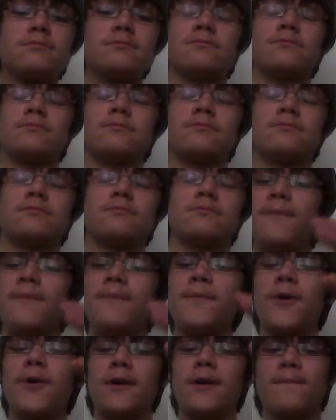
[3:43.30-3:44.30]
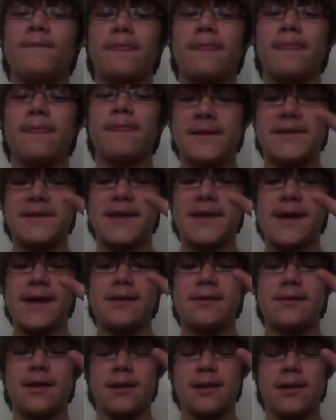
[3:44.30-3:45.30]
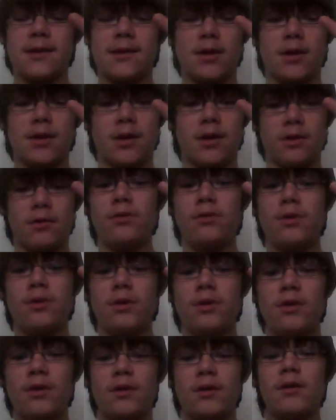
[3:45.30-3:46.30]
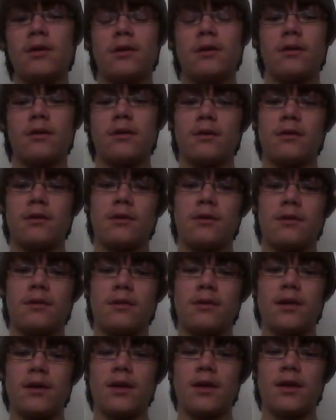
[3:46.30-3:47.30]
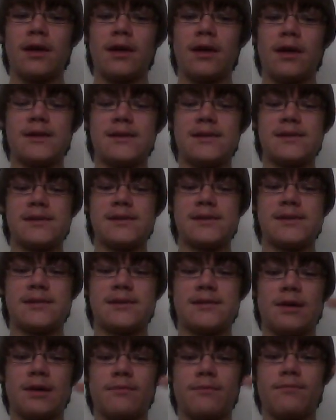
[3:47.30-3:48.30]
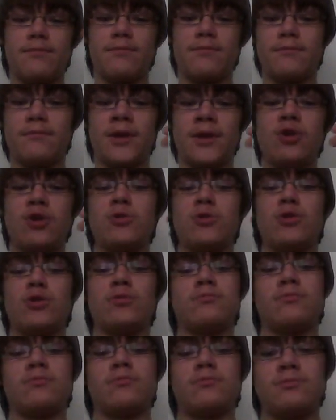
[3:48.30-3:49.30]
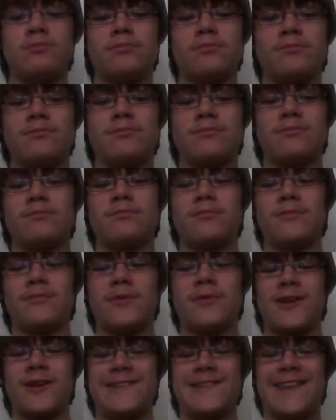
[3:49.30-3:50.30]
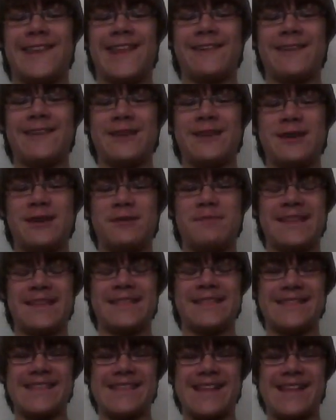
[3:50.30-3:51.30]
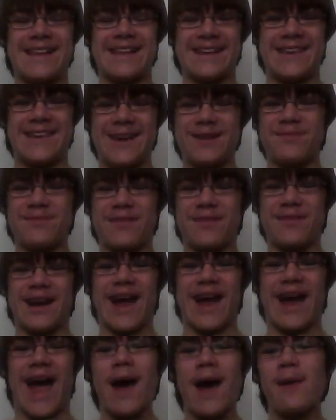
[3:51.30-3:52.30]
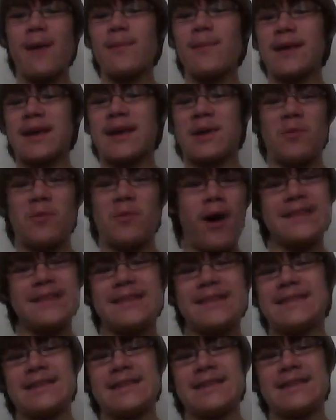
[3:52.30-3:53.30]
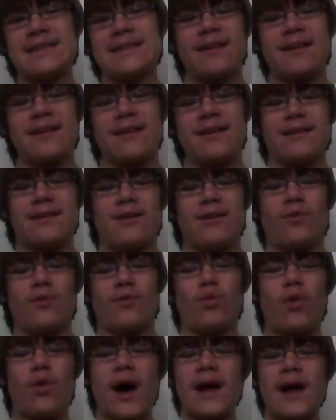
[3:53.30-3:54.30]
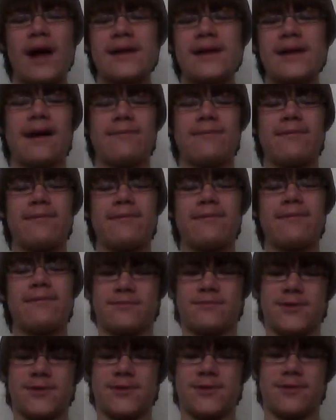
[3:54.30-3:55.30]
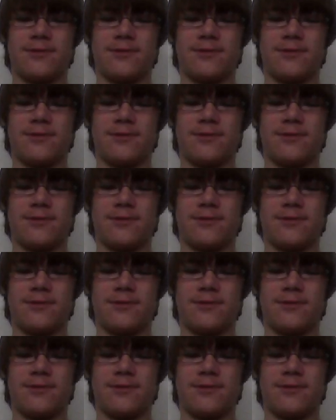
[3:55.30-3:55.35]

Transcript: The second point, the second thing you can do is humor. Now you may like humor, comedy. What? Watch the Jeff Dunham show.